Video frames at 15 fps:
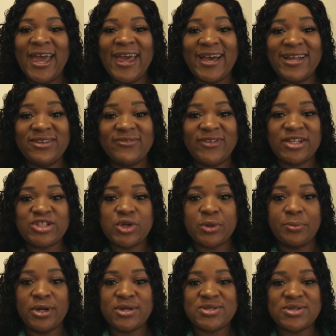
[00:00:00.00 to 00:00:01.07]
Elevate your
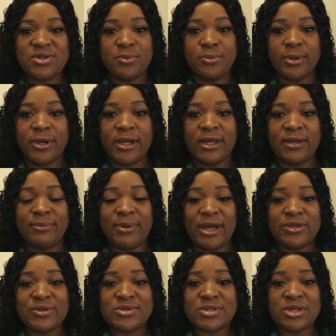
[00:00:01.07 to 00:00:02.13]
personal brand by
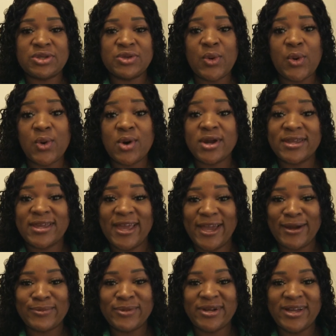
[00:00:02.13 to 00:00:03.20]
using your
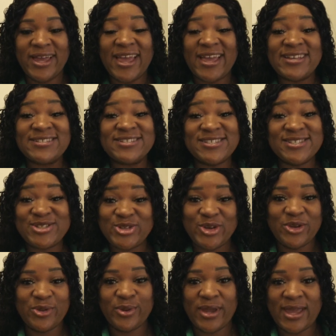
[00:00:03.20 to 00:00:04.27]
camera and just your
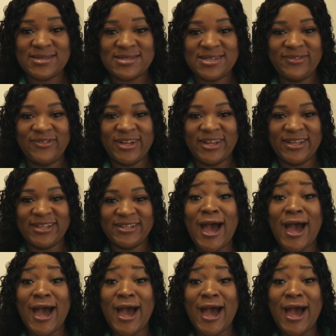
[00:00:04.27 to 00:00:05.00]
creativity.